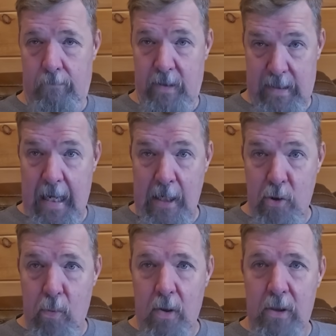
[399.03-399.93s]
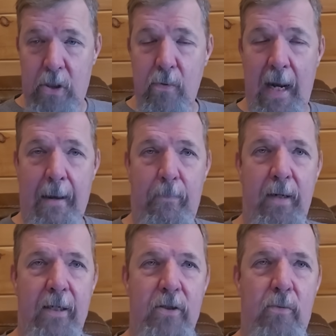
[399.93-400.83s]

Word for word: scheduled to happen in